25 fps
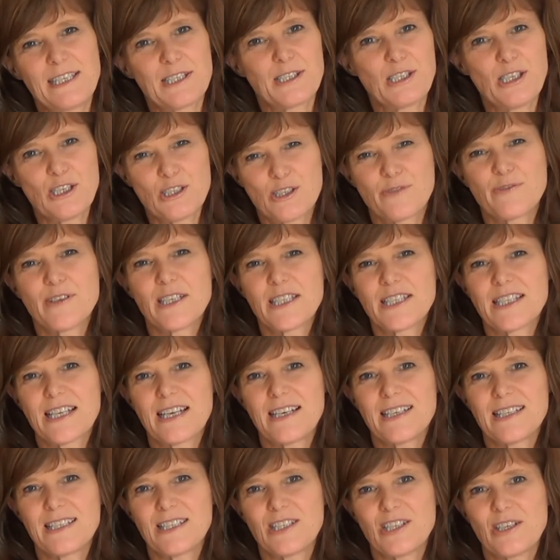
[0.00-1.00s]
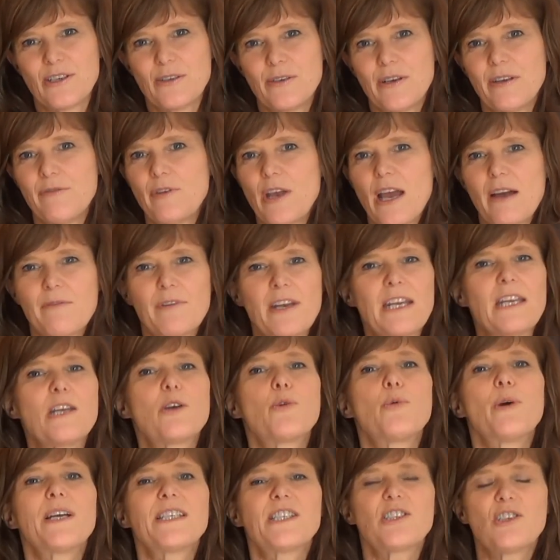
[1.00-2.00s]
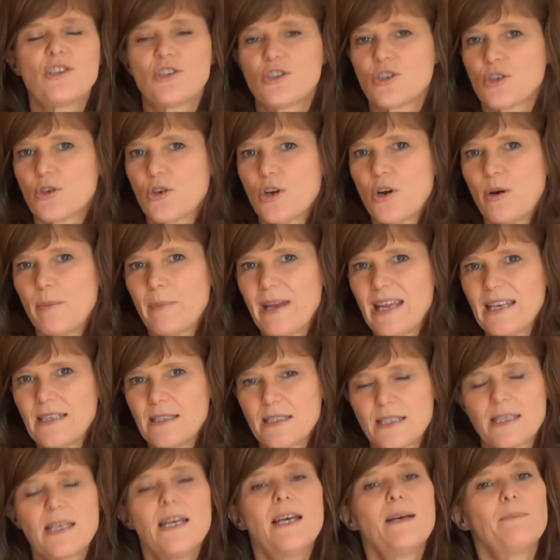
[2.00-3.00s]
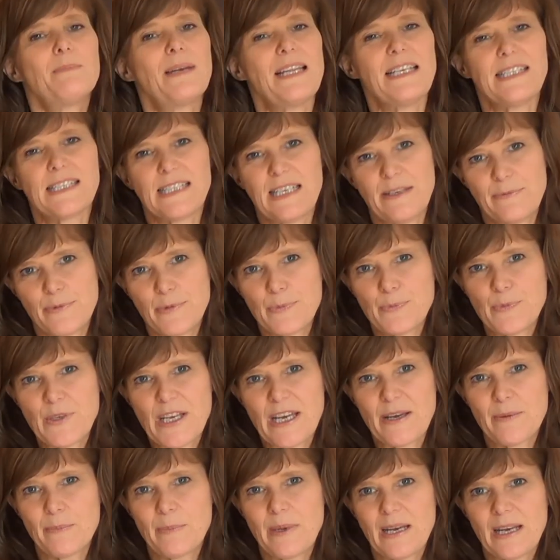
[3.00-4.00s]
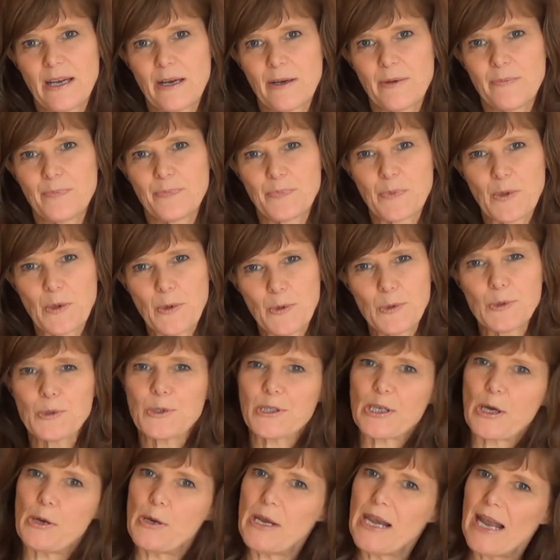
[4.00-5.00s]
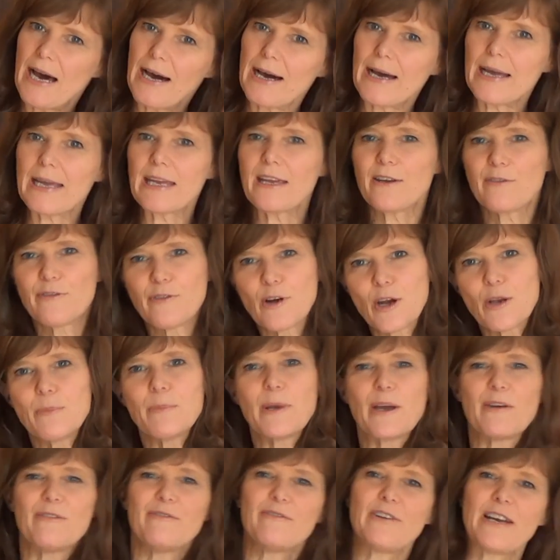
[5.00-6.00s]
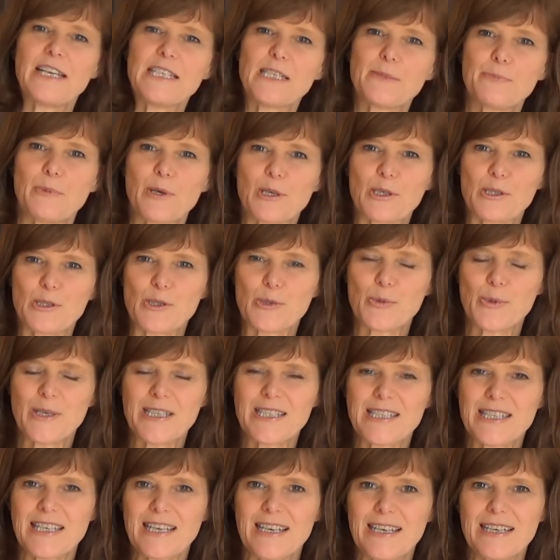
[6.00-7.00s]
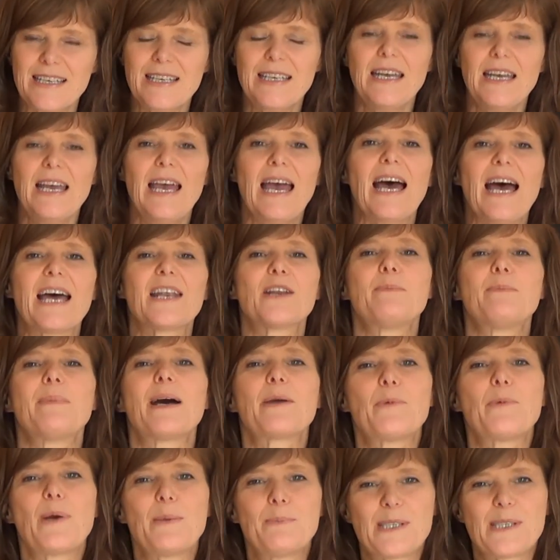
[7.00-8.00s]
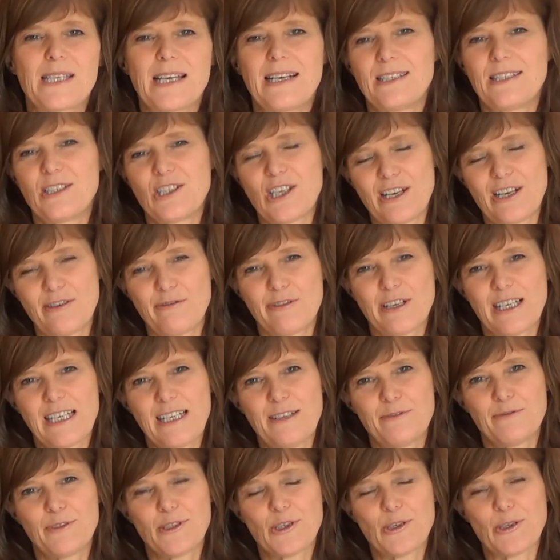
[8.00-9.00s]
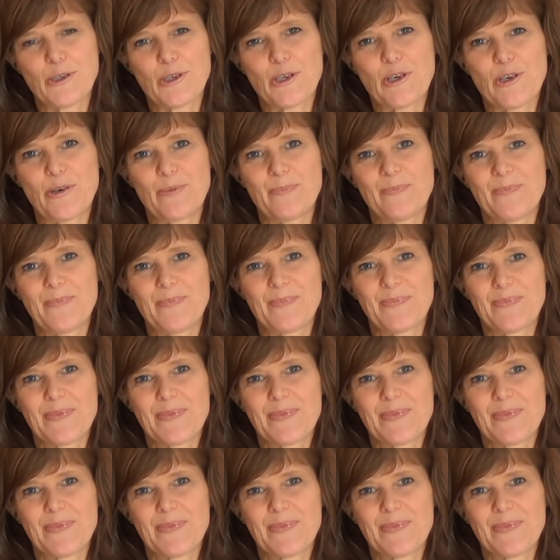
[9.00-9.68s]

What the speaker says: as useful as I do. If you have any questions or comments, please leave them down below. Also follow me on Facebook and Twitter, and on my website jenniferclift.com.